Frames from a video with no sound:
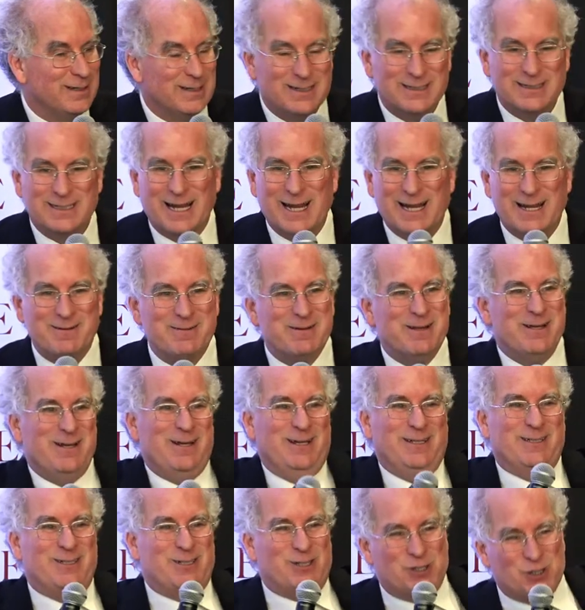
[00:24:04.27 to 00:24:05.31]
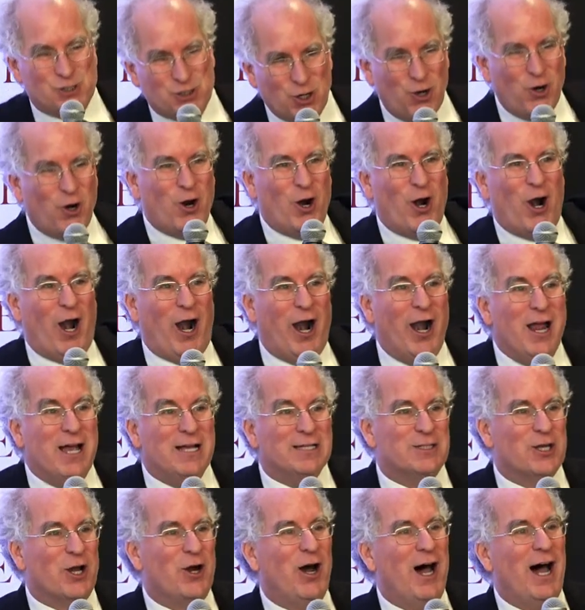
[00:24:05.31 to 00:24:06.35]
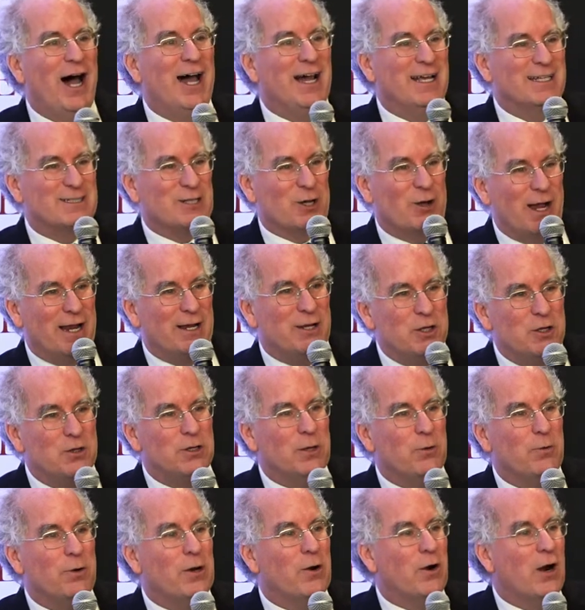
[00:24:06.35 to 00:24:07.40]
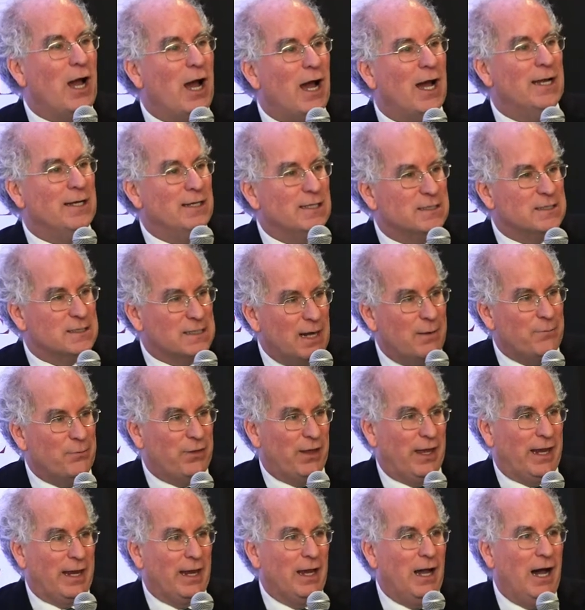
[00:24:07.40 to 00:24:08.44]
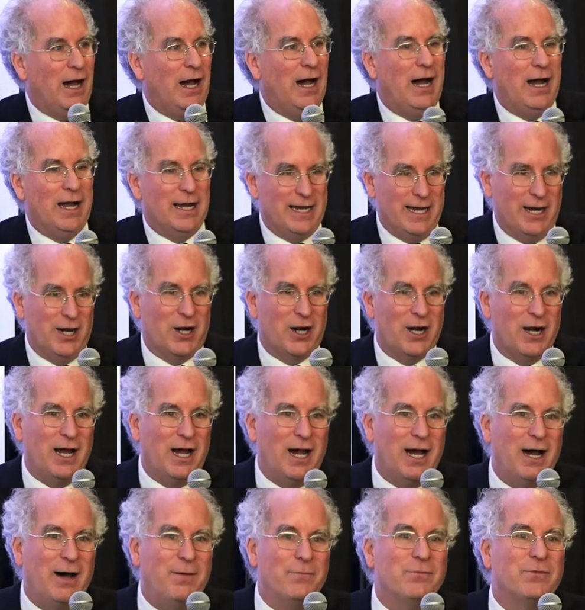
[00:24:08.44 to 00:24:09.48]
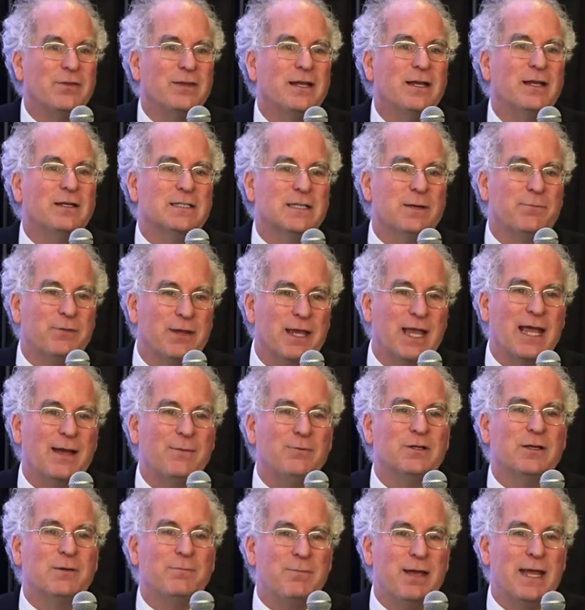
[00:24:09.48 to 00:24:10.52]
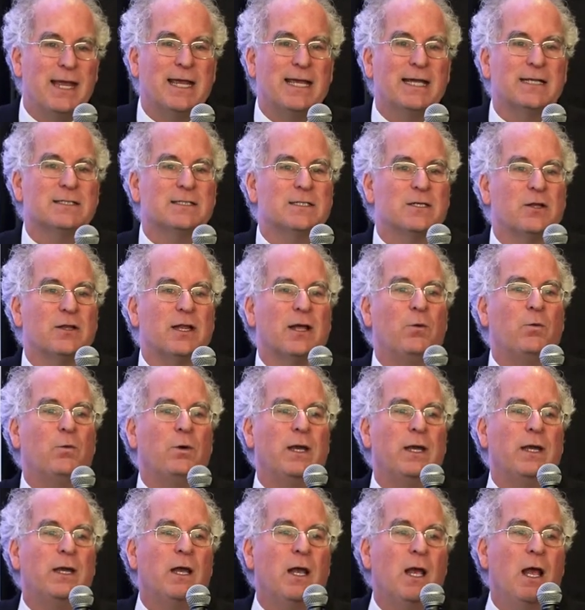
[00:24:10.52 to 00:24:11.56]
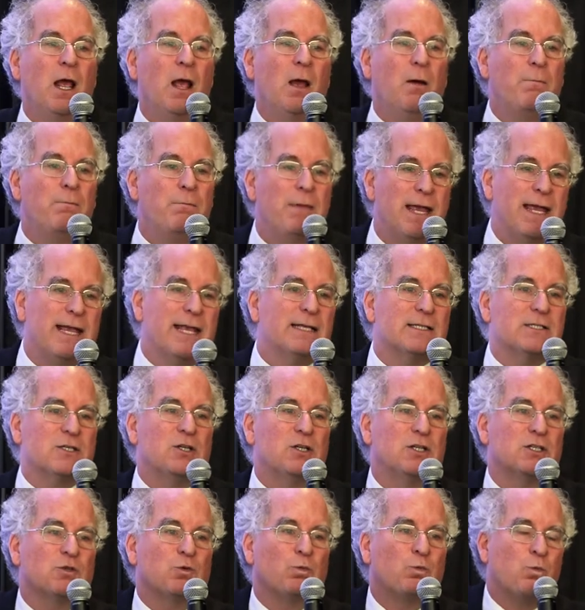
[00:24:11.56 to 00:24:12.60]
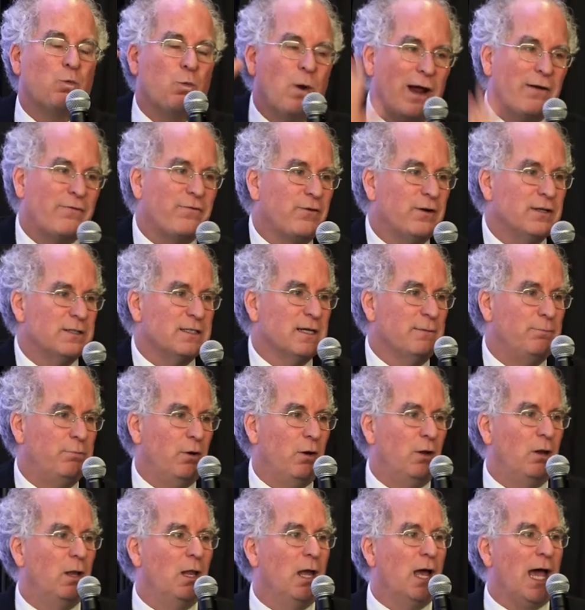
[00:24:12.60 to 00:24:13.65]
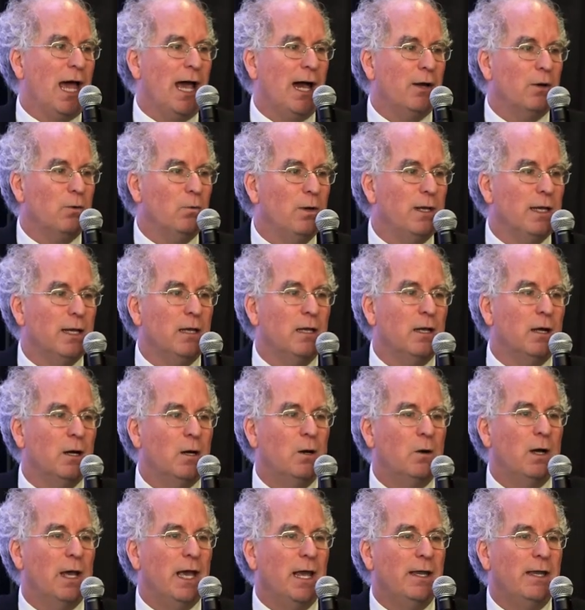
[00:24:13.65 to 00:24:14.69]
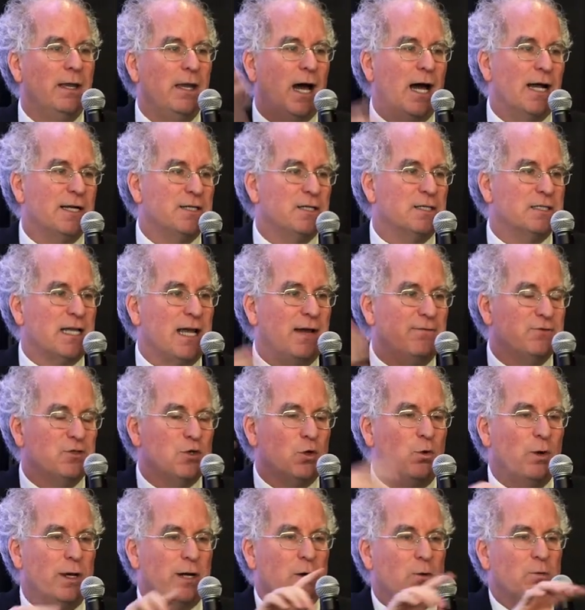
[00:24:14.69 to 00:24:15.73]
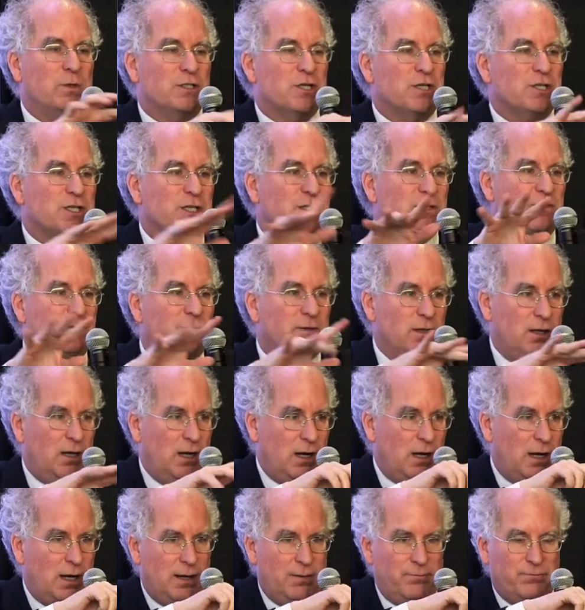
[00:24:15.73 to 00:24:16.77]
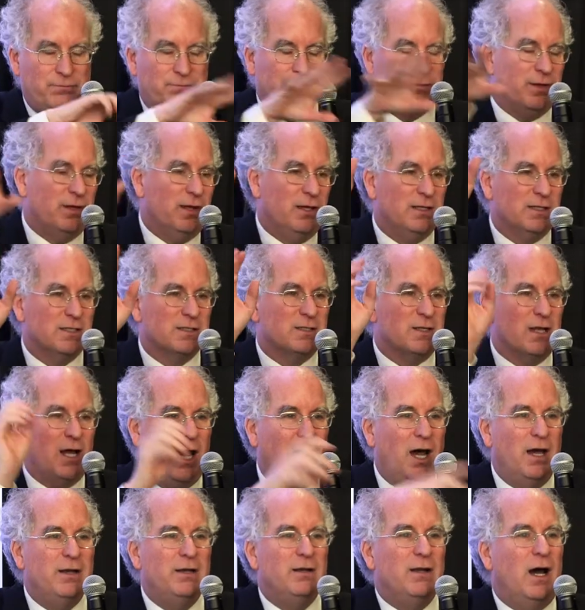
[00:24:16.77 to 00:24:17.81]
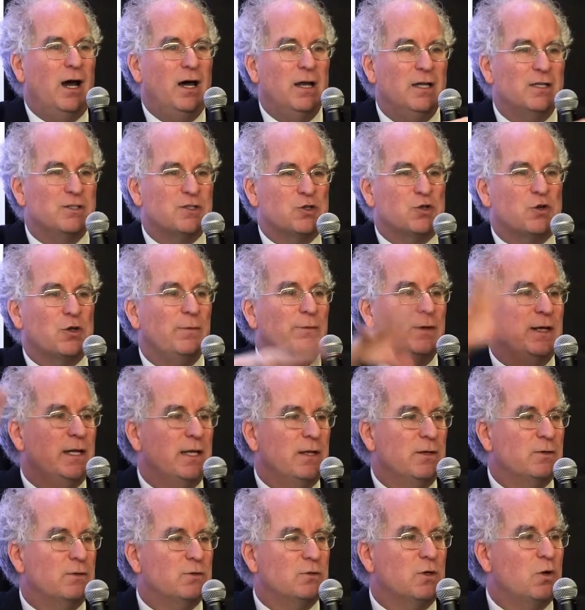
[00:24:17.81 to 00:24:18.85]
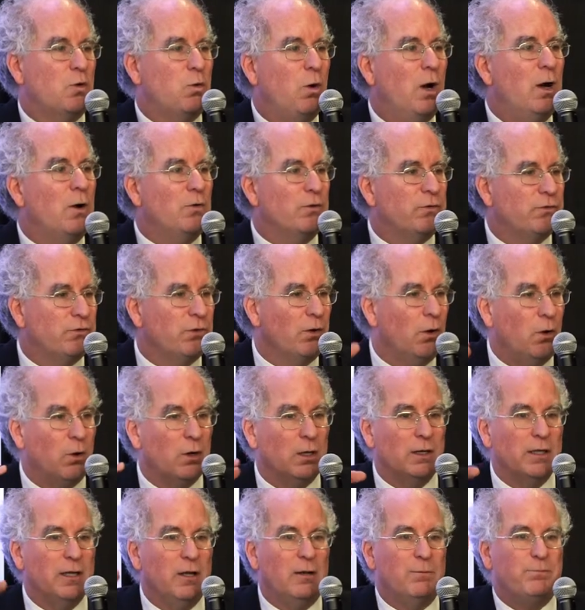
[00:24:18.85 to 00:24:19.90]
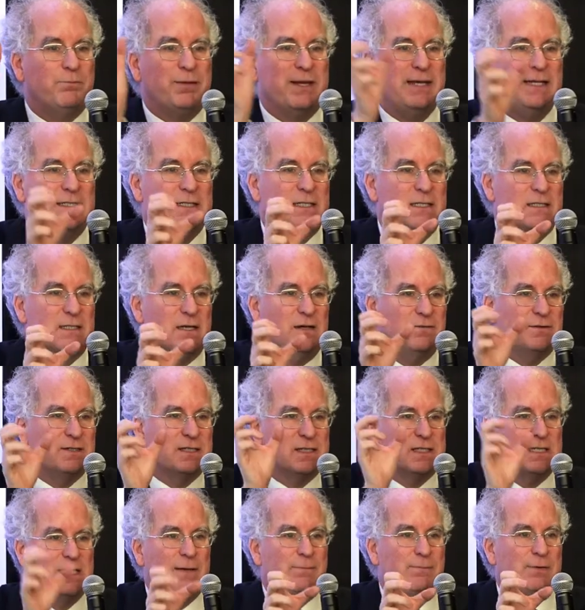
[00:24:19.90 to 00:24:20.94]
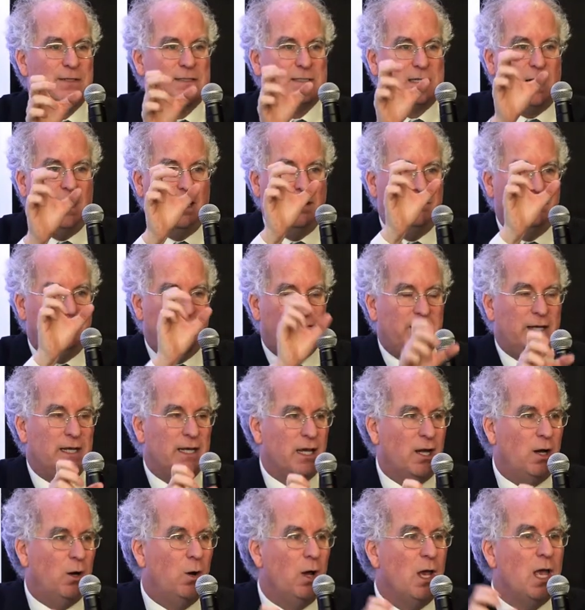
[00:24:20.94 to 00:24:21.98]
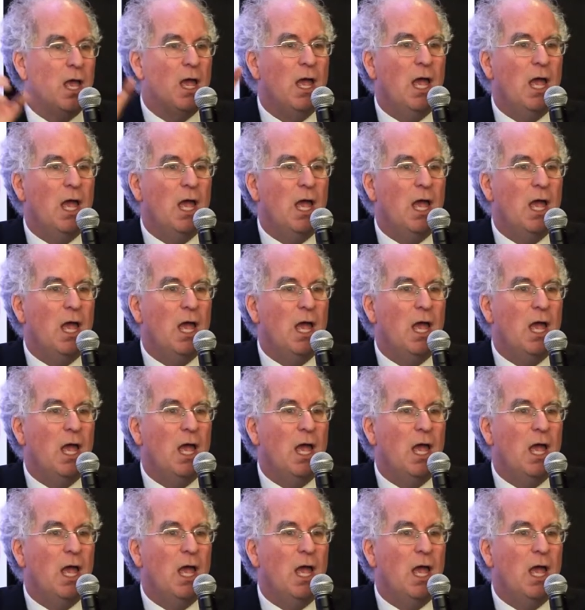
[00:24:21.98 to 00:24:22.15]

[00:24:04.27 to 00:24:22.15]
It's like, score. So I knew that we were on to something here, to be able to make it so that it's referenceable. How do we go and not just have Twitter, which are just unattributed quotes or little pieces of snippets of video?